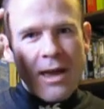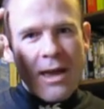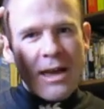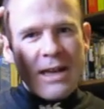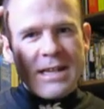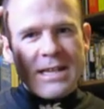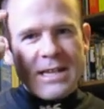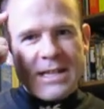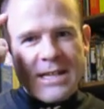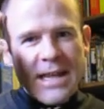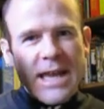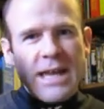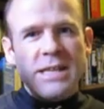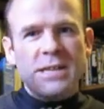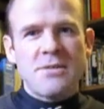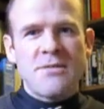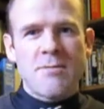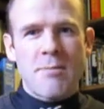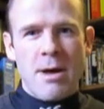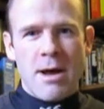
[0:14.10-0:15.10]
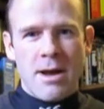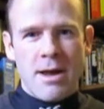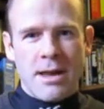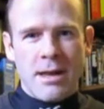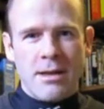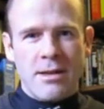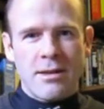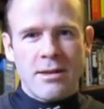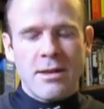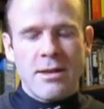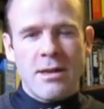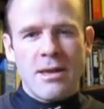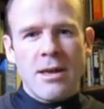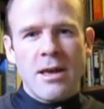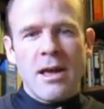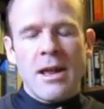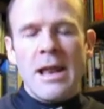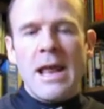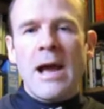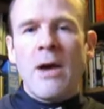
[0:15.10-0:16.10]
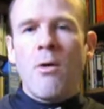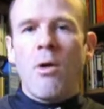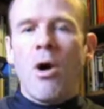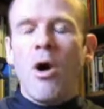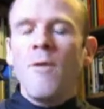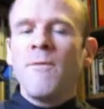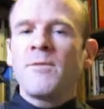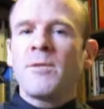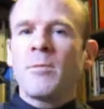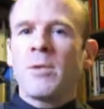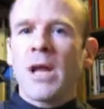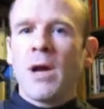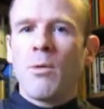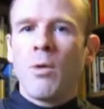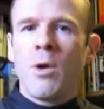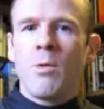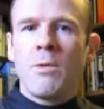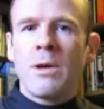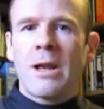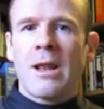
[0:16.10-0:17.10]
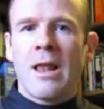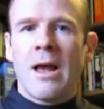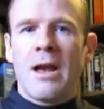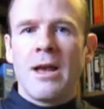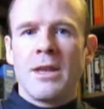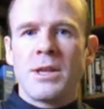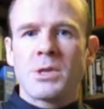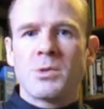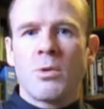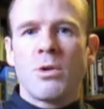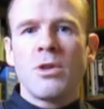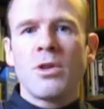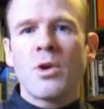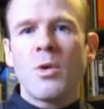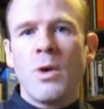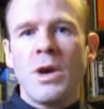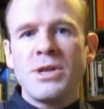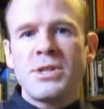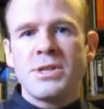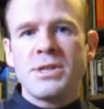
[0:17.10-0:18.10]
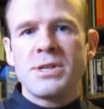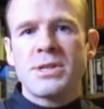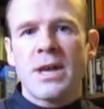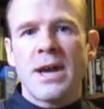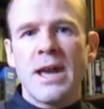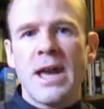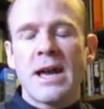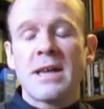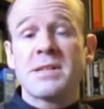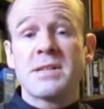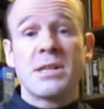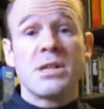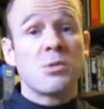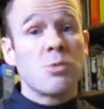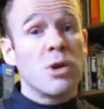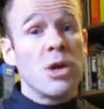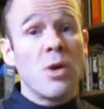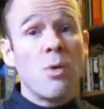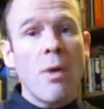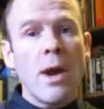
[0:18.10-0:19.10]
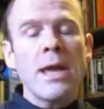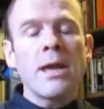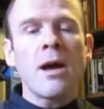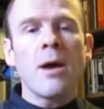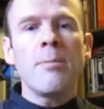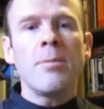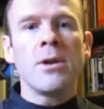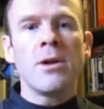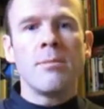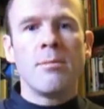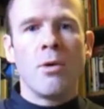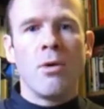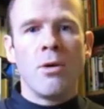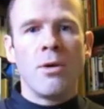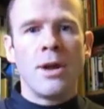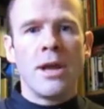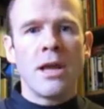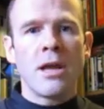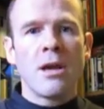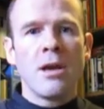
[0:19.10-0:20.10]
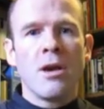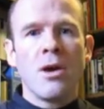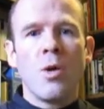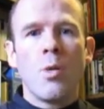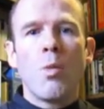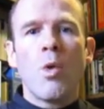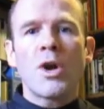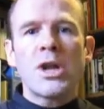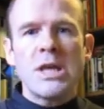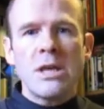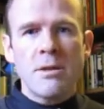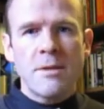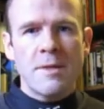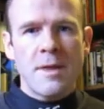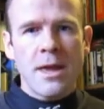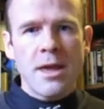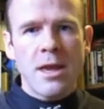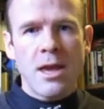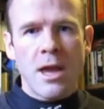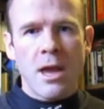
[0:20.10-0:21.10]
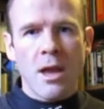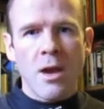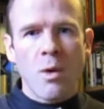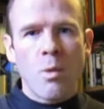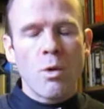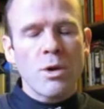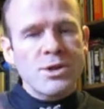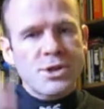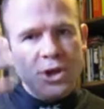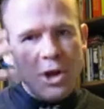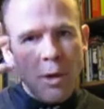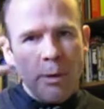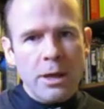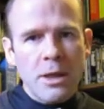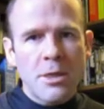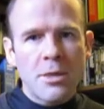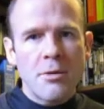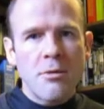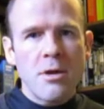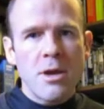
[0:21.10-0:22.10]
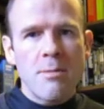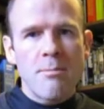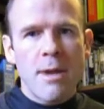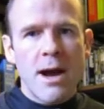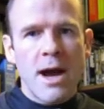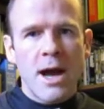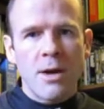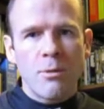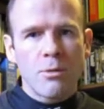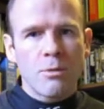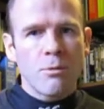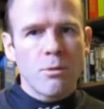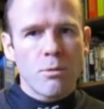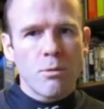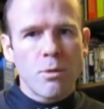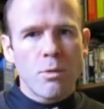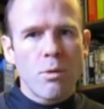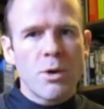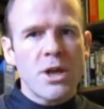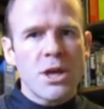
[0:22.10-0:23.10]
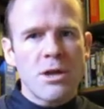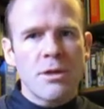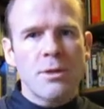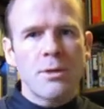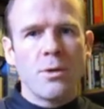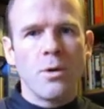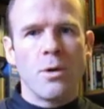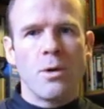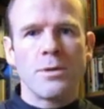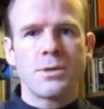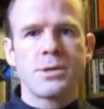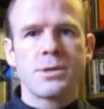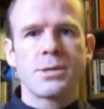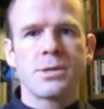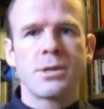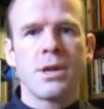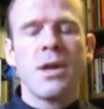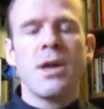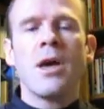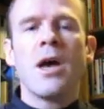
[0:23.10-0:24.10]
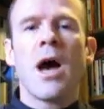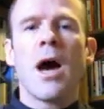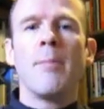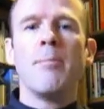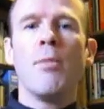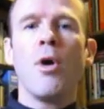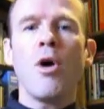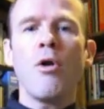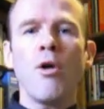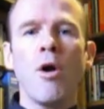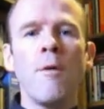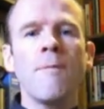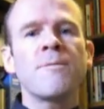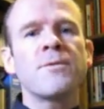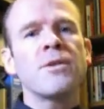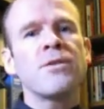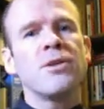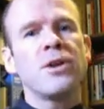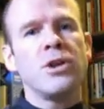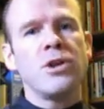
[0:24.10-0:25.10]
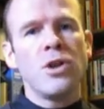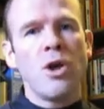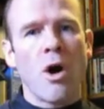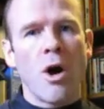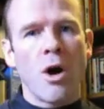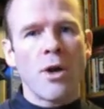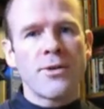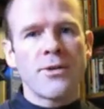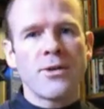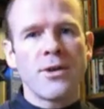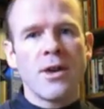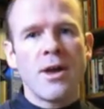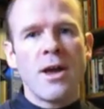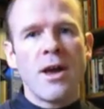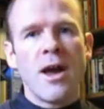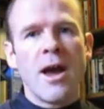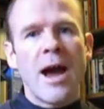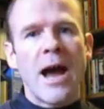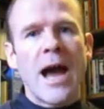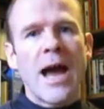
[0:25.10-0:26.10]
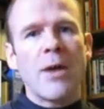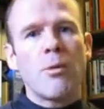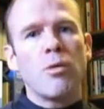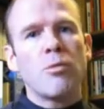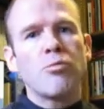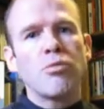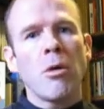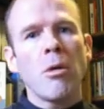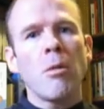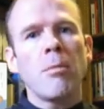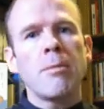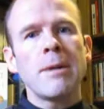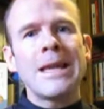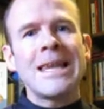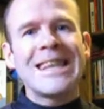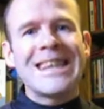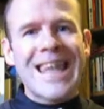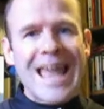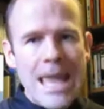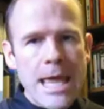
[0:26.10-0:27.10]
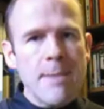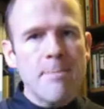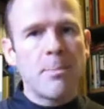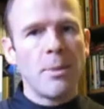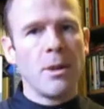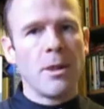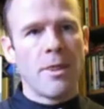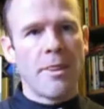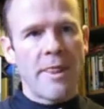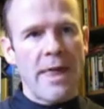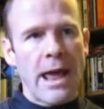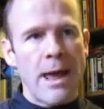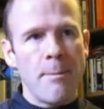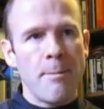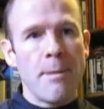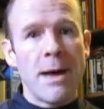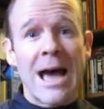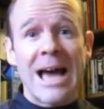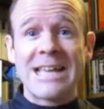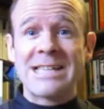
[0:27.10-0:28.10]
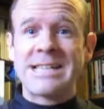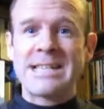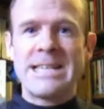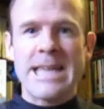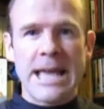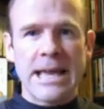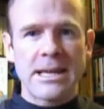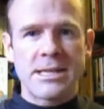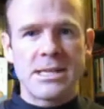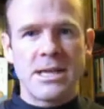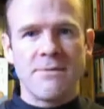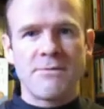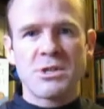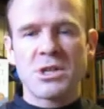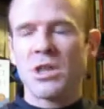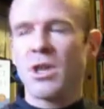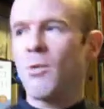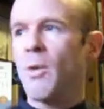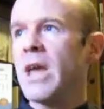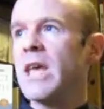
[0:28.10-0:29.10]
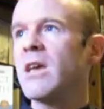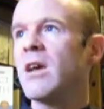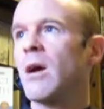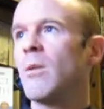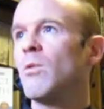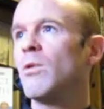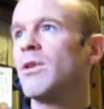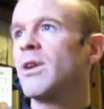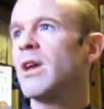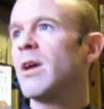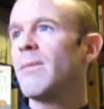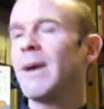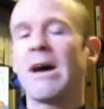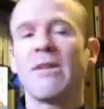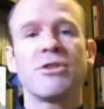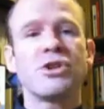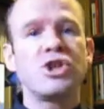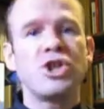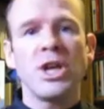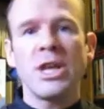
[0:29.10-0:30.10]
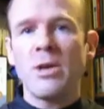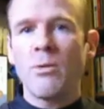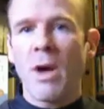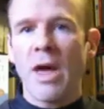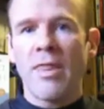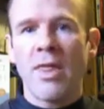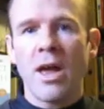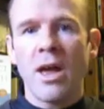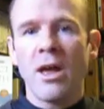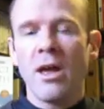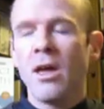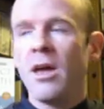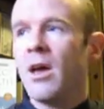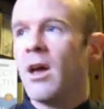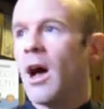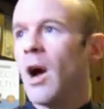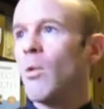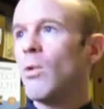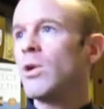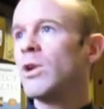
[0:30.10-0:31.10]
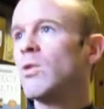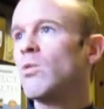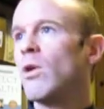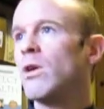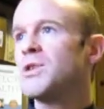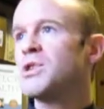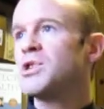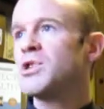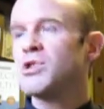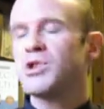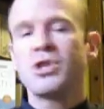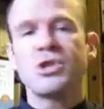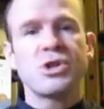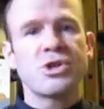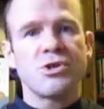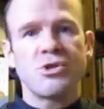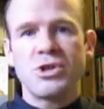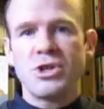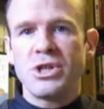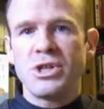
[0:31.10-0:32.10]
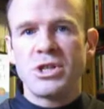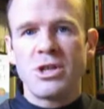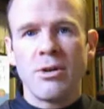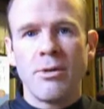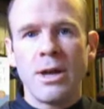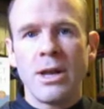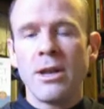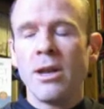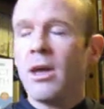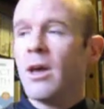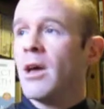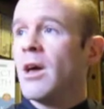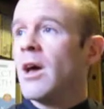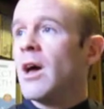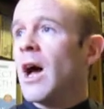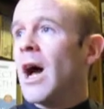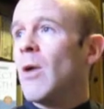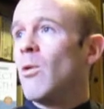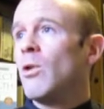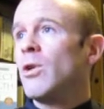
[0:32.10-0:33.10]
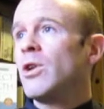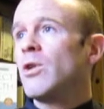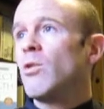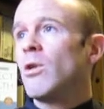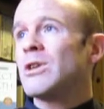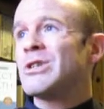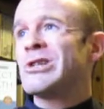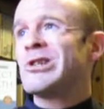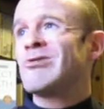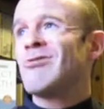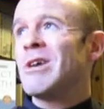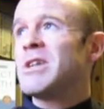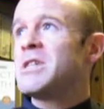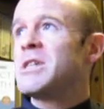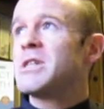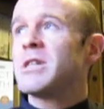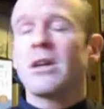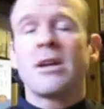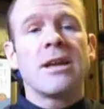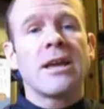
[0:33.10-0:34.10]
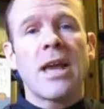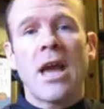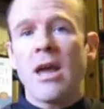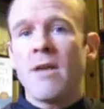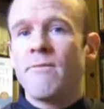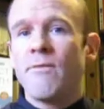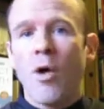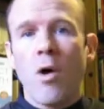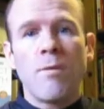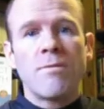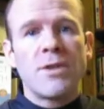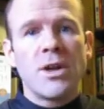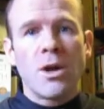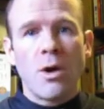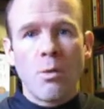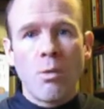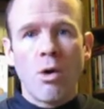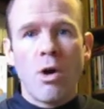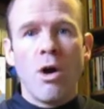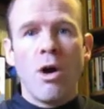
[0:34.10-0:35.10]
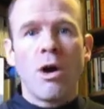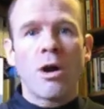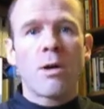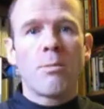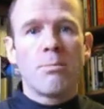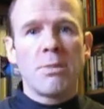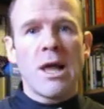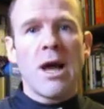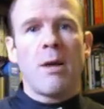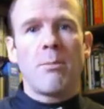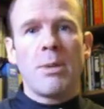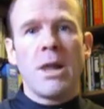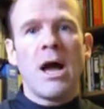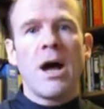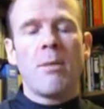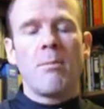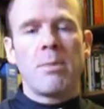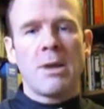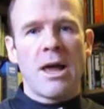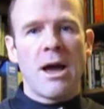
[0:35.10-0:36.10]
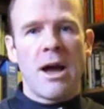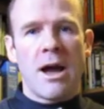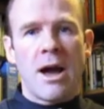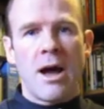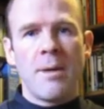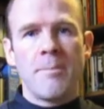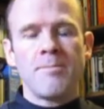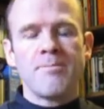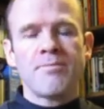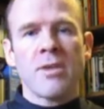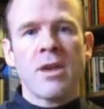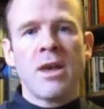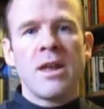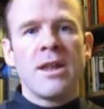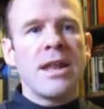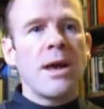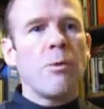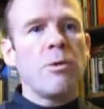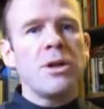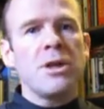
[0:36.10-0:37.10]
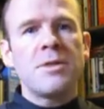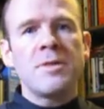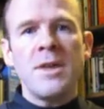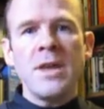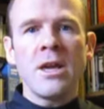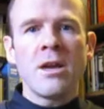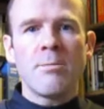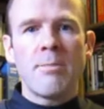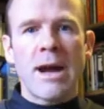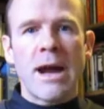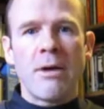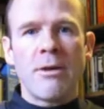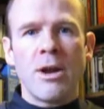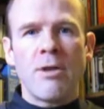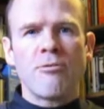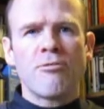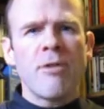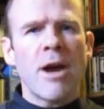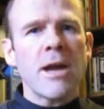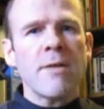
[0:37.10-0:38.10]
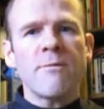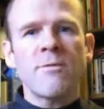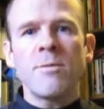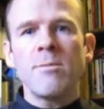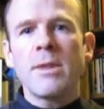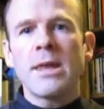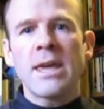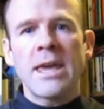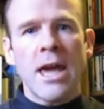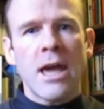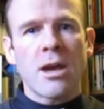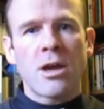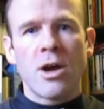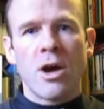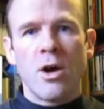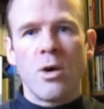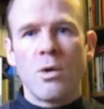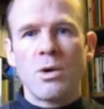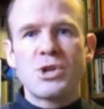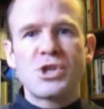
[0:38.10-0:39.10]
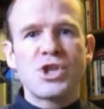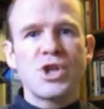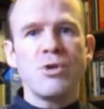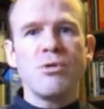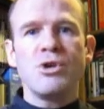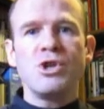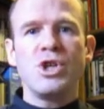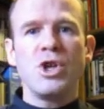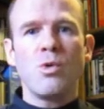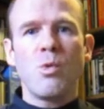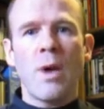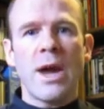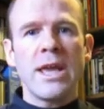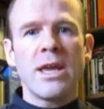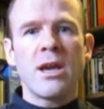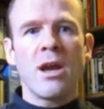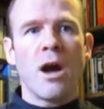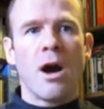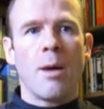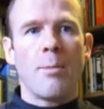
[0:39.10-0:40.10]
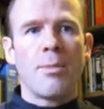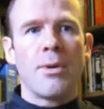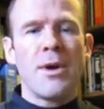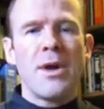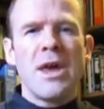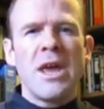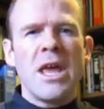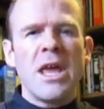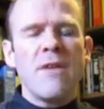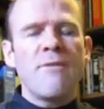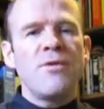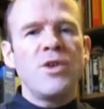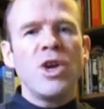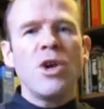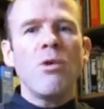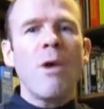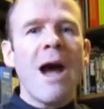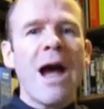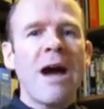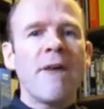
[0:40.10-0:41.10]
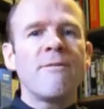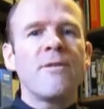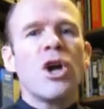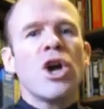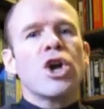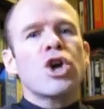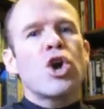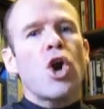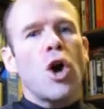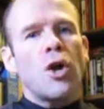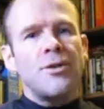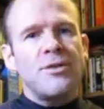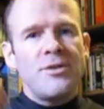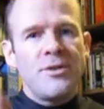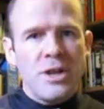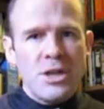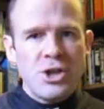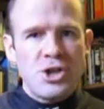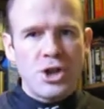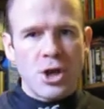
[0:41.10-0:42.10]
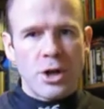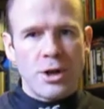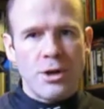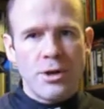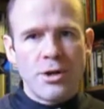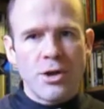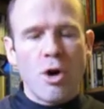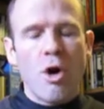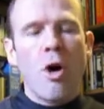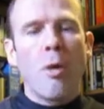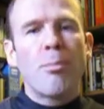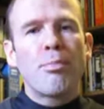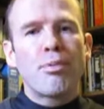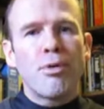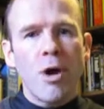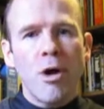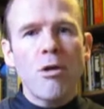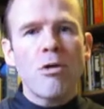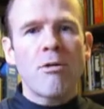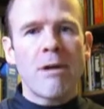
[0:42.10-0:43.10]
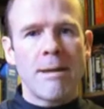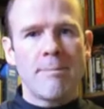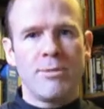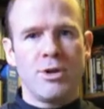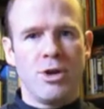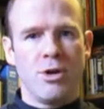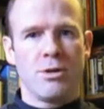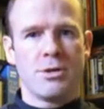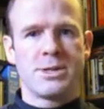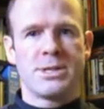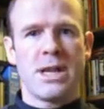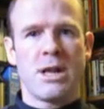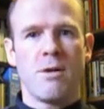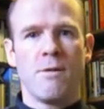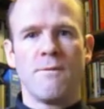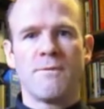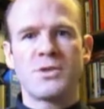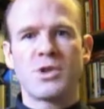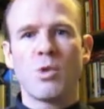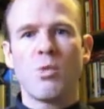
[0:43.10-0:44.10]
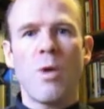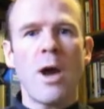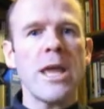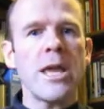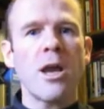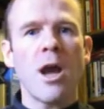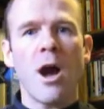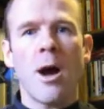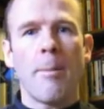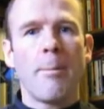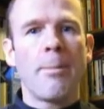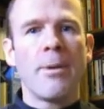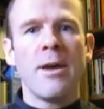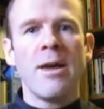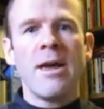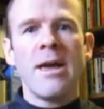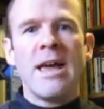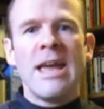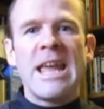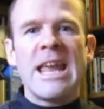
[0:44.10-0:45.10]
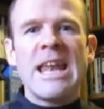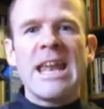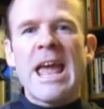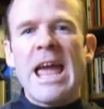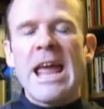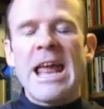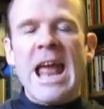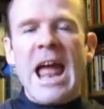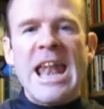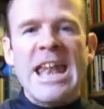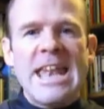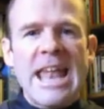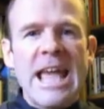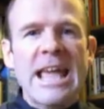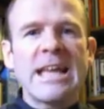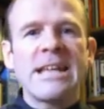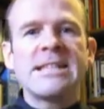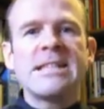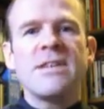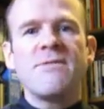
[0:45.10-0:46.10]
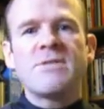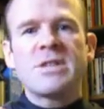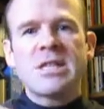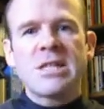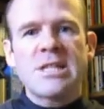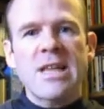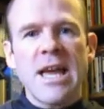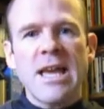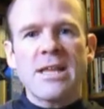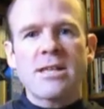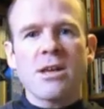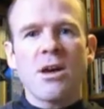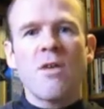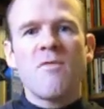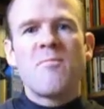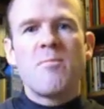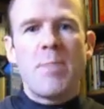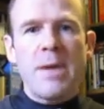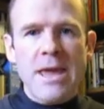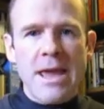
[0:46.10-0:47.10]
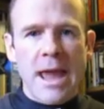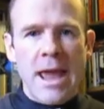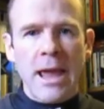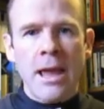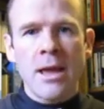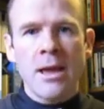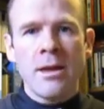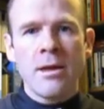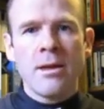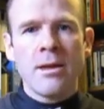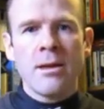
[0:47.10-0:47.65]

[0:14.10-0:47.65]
state of mind. Now, often when I work with clients, one of the questions I ask is, when you wake up in the morning, what are you thinking? What's going through your mind? What are your thoughts? And more often than not, I would probably label them as negative. So they wake up wondering about the shitty weather. I wonder what such and such is doing. I wonder what stresses I'm going to get involved in at work, blah, blah, blah. Now, when you think about it, right from the get-go, as soon as you wake up, if you have conditioned or programmed yourself to wake up in a negative state of being,